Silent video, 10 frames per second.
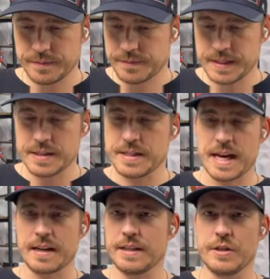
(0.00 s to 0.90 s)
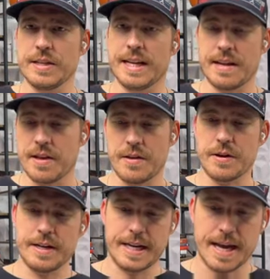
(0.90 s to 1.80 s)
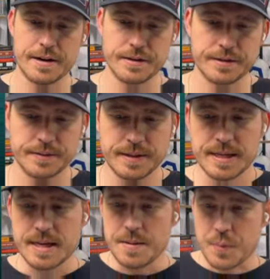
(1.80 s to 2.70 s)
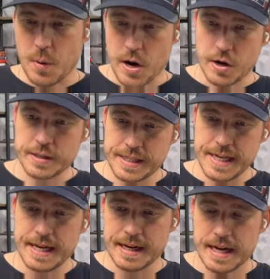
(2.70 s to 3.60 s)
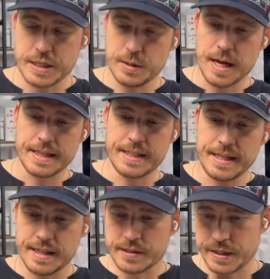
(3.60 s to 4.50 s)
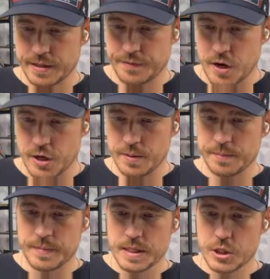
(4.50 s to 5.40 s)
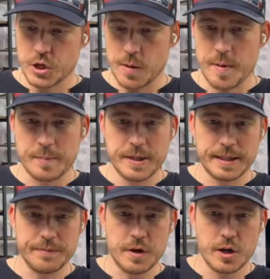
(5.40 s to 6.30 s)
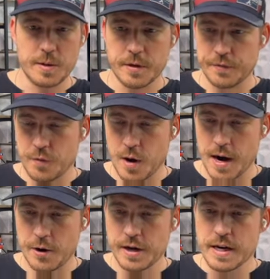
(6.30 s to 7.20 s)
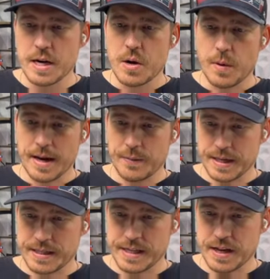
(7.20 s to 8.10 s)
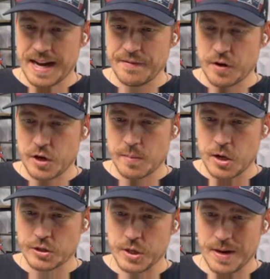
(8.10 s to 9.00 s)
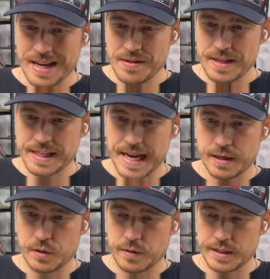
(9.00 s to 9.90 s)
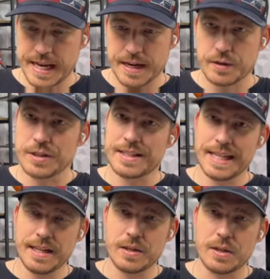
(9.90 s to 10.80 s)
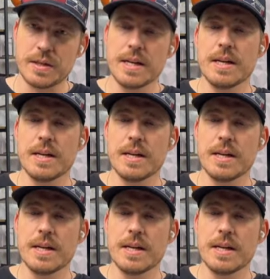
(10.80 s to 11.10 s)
this is not using any of the other indicators. But we are seeing, I do like seeing this. Look at the volume, sharp uptick in volume on the 4 hour. We can see the high volume also in this candle. This candle is teal